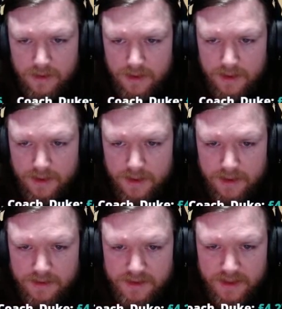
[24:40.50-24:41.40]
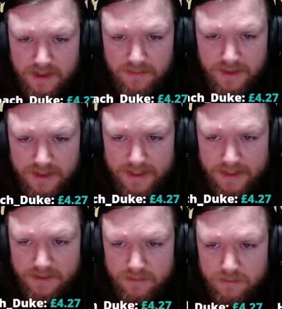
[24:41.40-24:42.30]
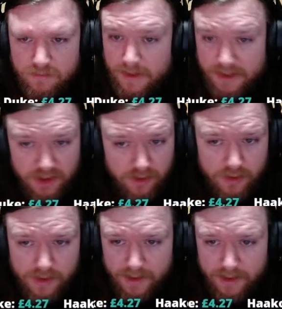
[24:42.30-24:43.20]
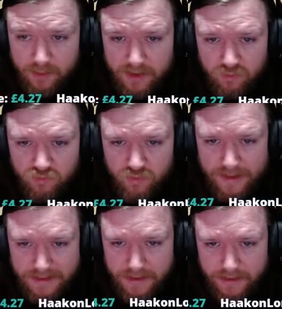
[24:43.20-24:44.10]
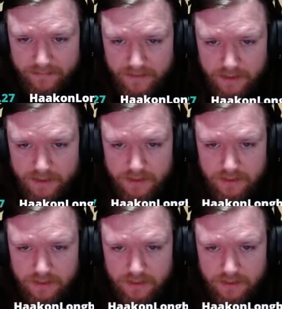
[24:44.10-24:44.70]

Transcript: And they can be led. Actually, Auchinleck would be a great leader for this.